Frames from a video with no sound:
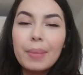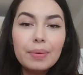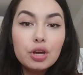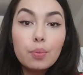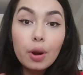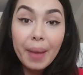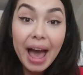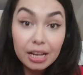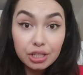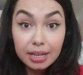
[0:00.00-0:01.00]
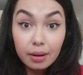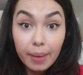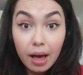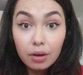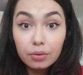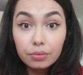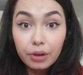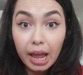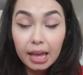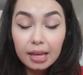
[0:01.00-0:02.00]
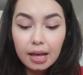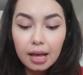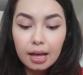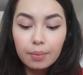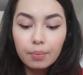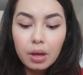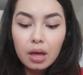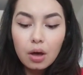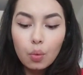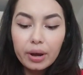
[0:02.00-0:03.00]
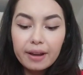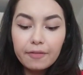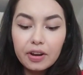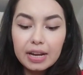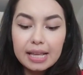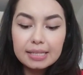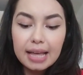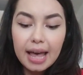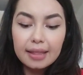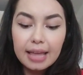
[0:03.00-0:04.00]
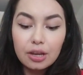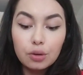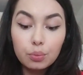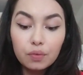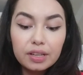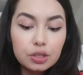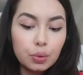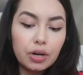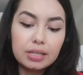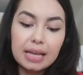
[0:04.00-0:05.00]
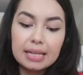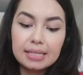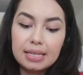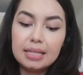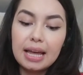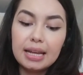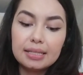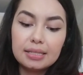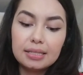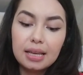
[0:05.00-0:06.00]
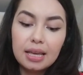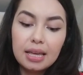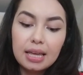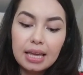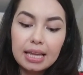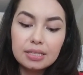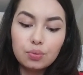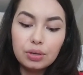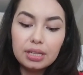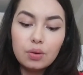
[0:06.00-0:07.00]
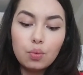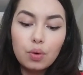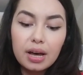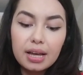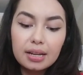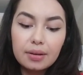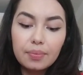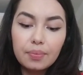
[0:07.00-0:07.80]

maybe you're more passionate about, right? Whatever it is that you're moving towards, I see that it's really what